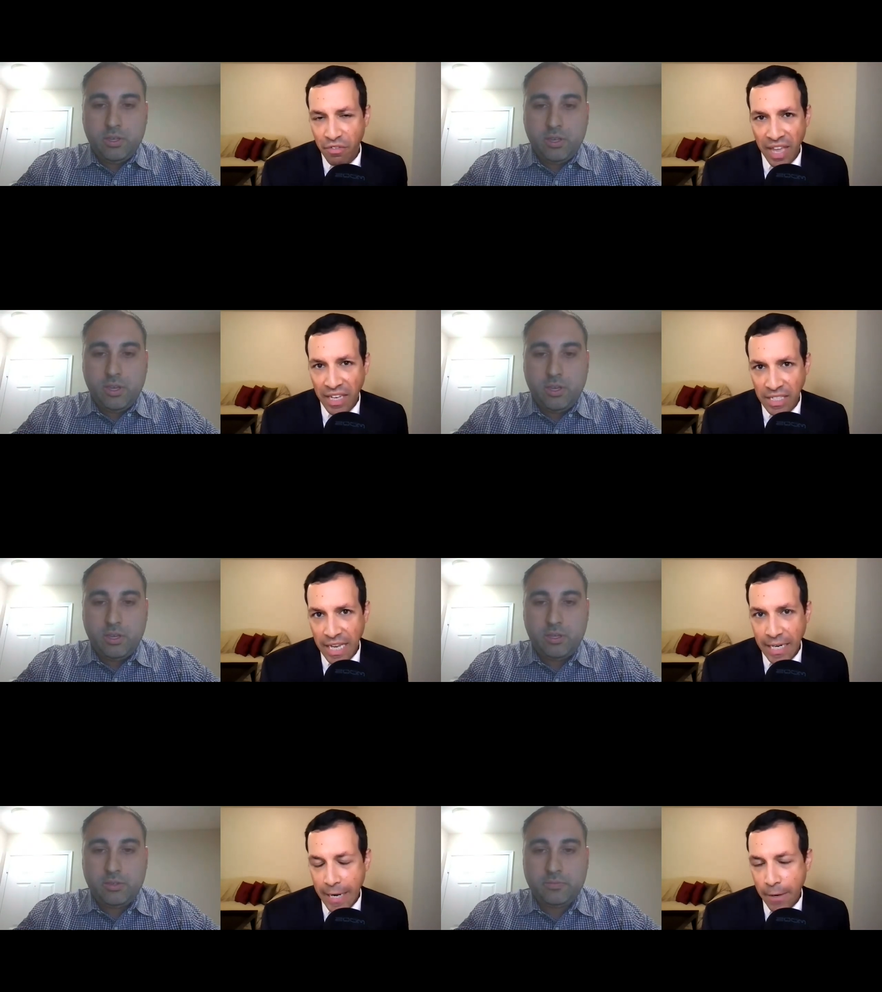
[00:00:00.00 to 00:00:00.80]

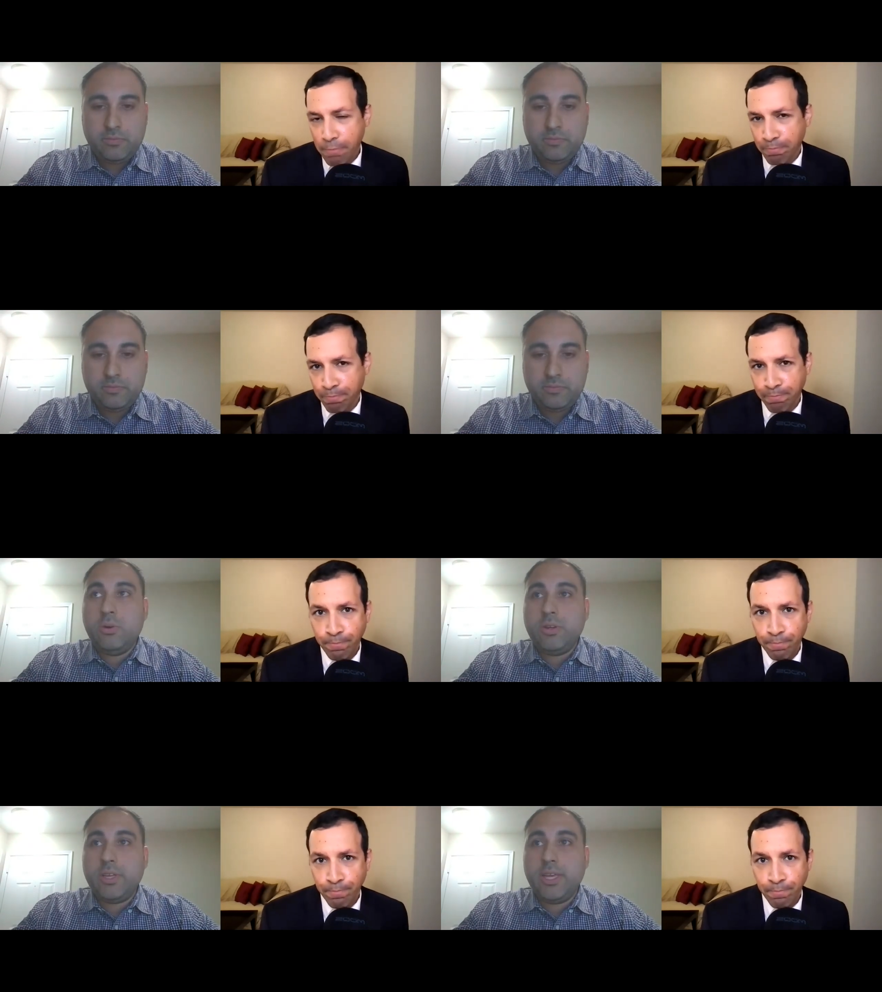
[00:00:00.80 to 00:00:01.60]
Speaker 1: Afghanistan now?
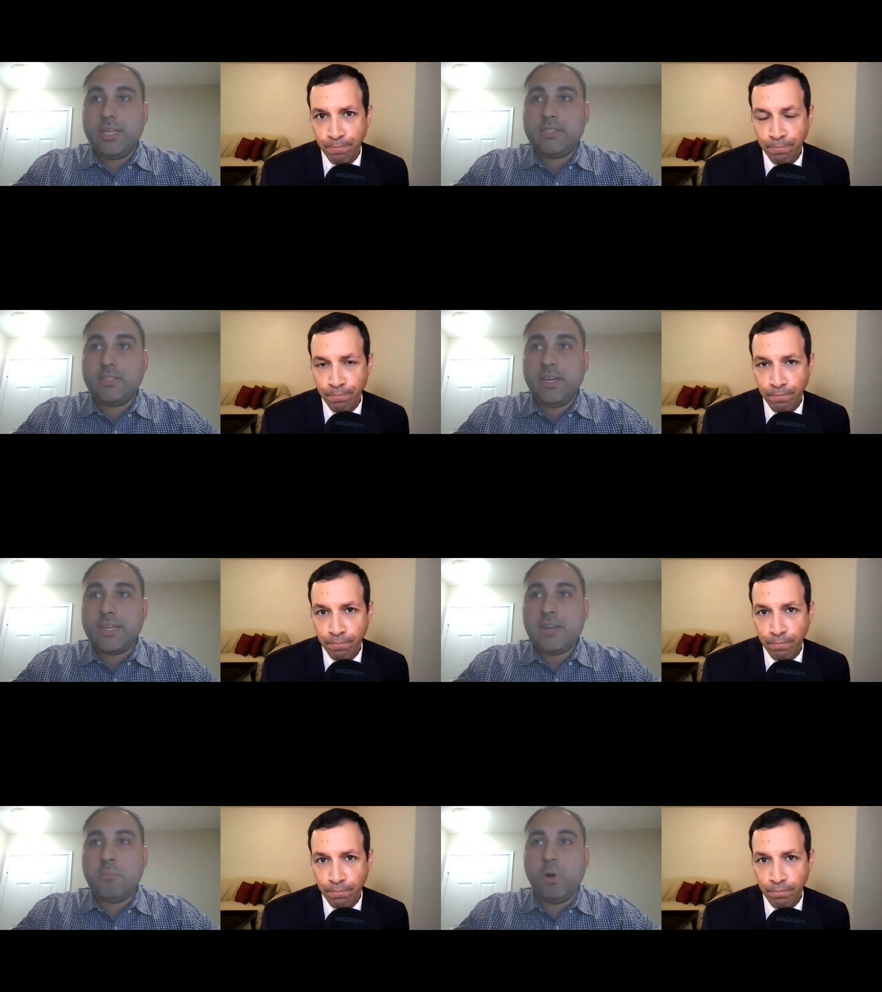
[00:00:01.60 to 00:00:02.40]
Speaker 2: It's
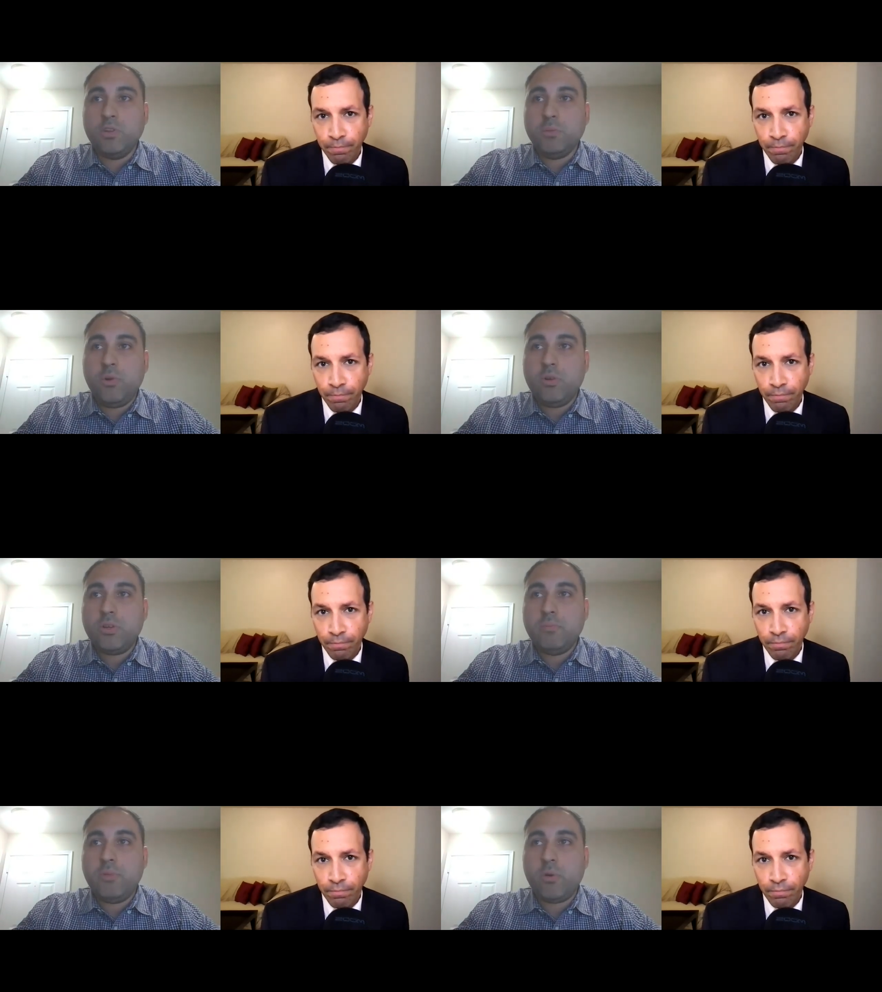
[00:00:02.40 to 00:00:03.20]
kind of multiple
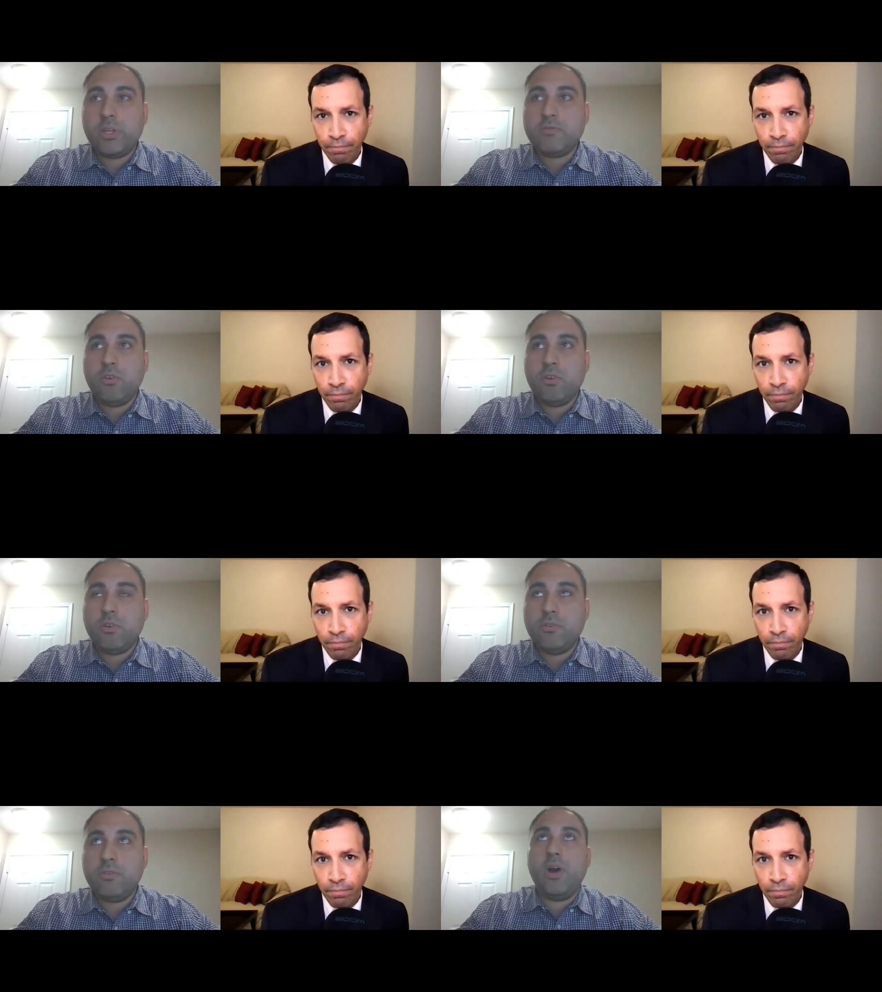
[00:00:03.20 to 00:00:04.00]
components
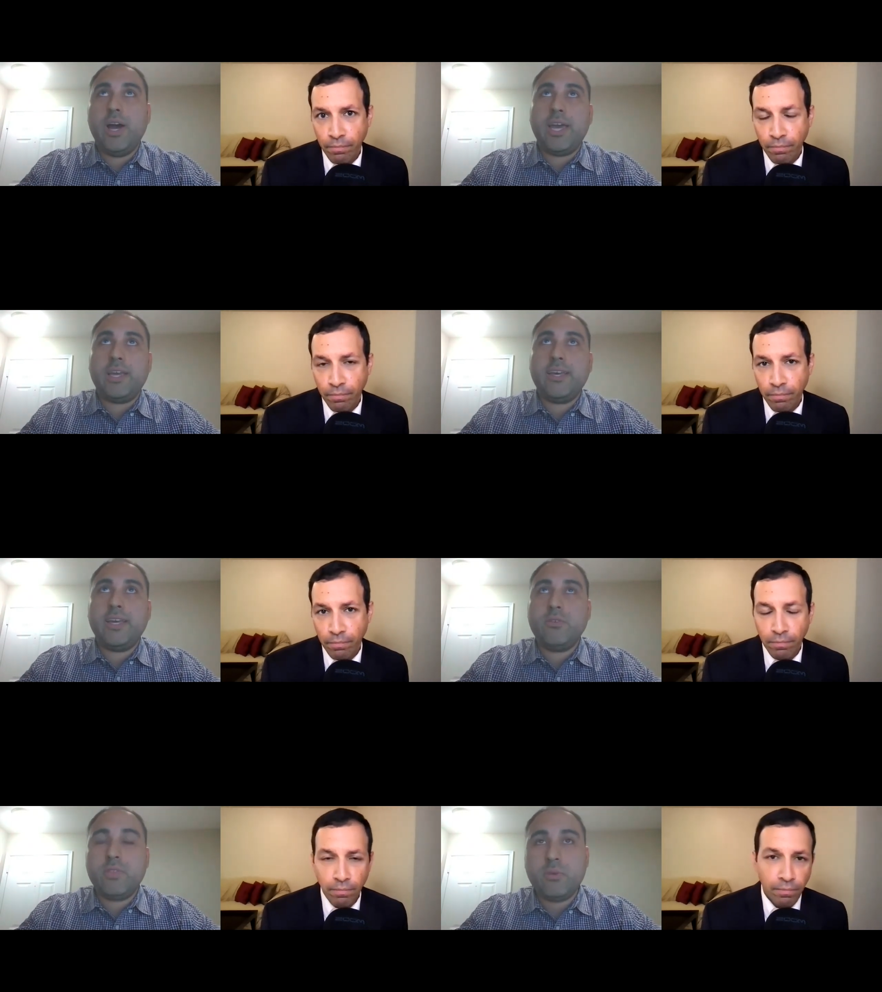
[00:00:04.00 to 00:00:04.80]
for why
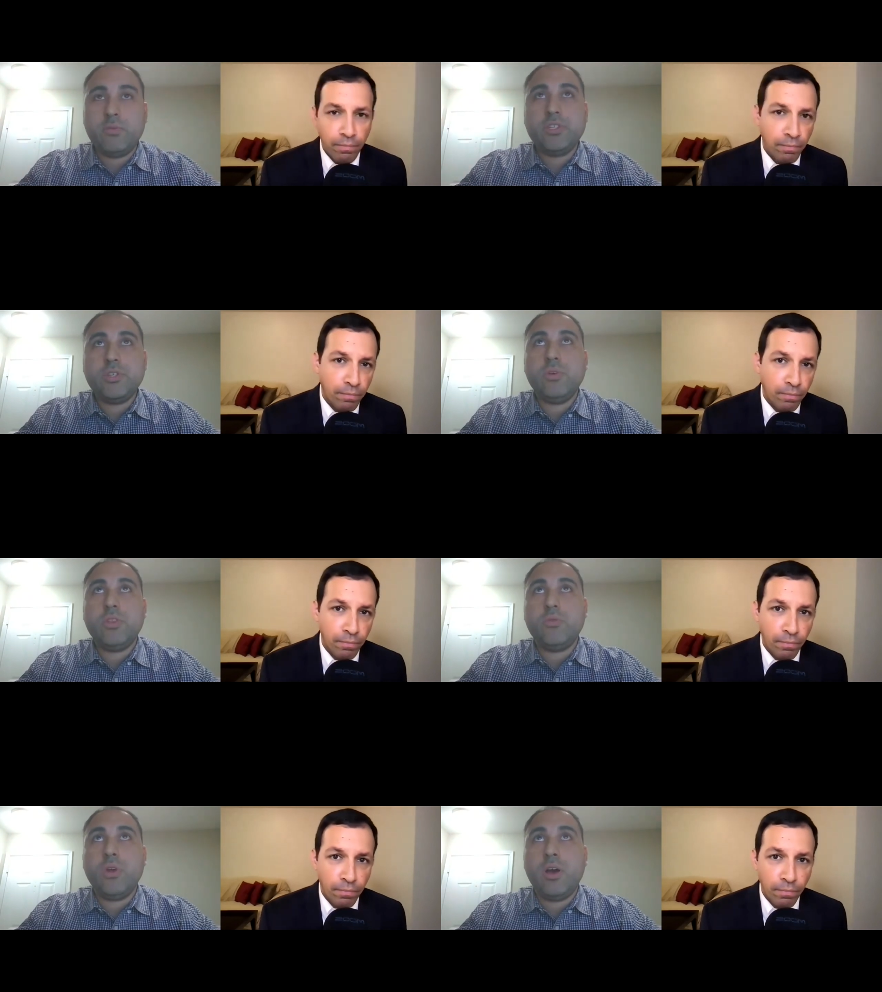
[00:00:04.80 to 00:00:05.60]
I don't think we should
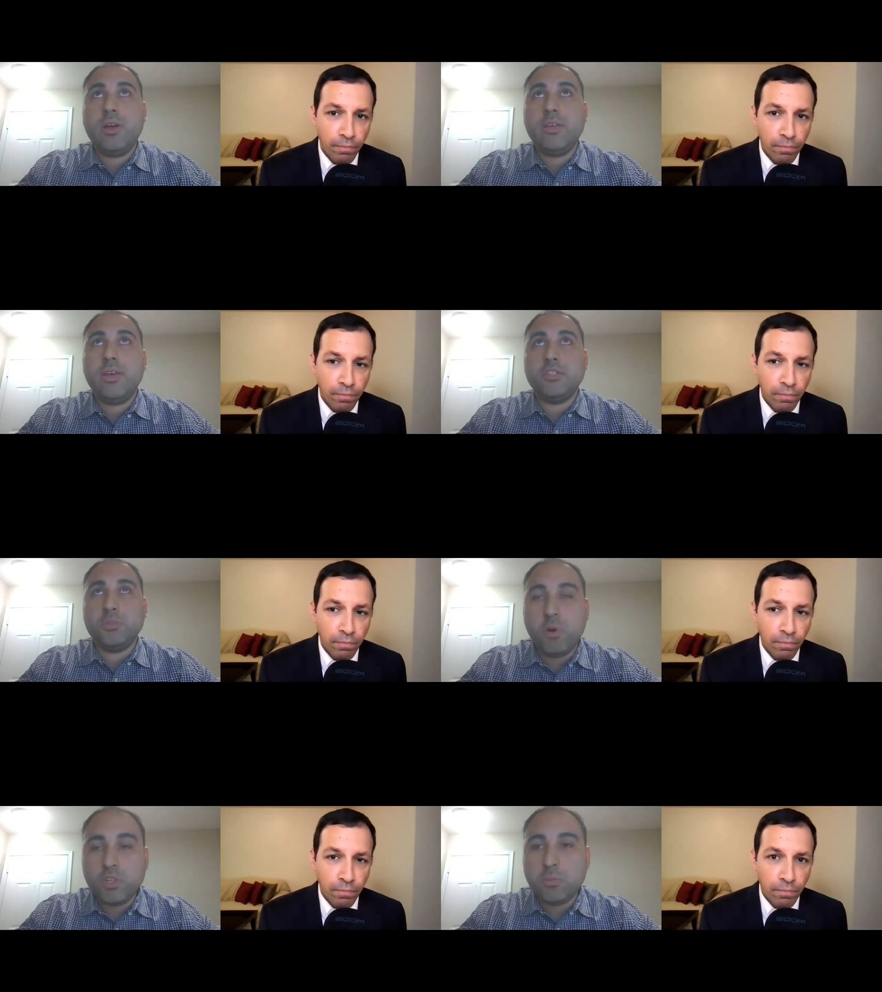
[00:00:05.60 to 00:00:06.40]
withdraw. There's
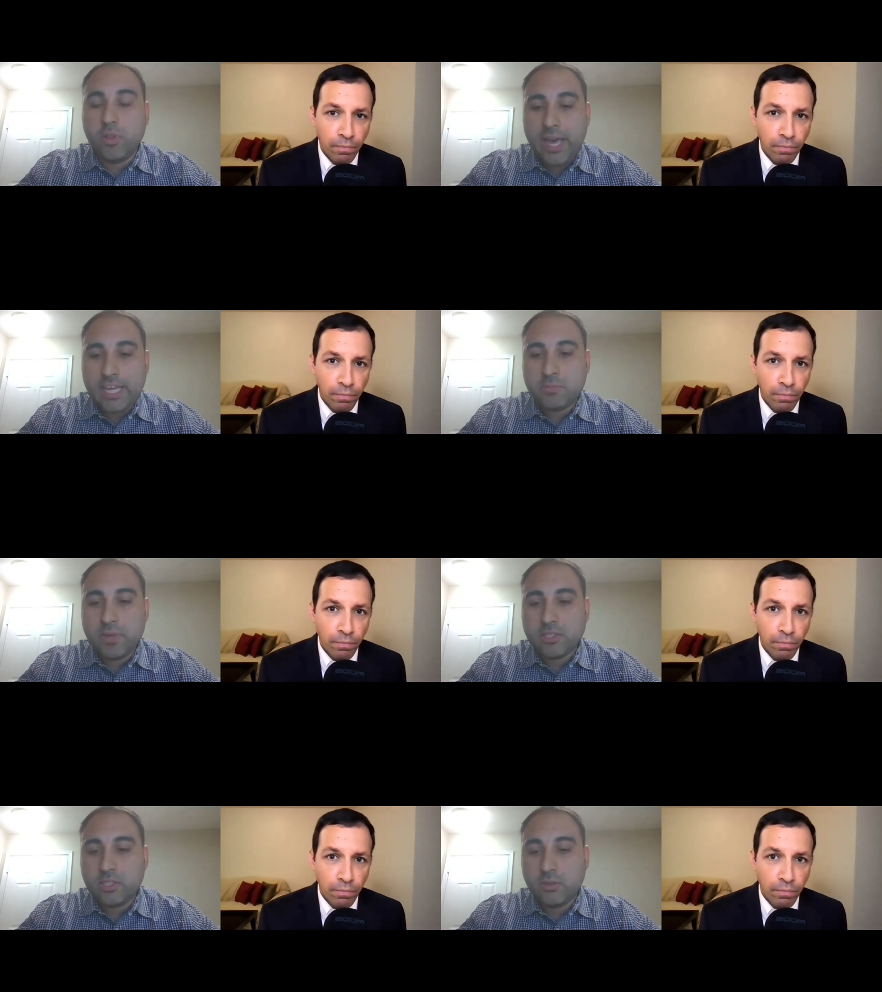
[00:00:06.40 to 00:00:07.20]
multiple
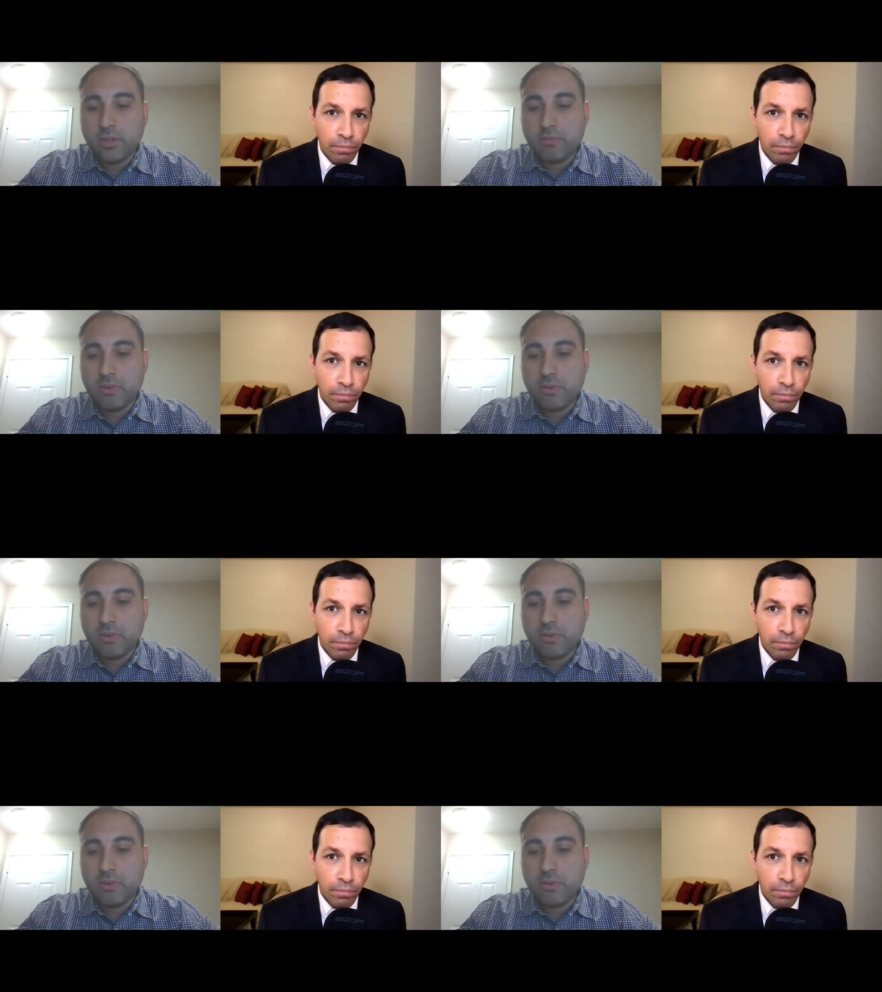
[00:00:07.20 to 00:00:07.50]
aspects to it.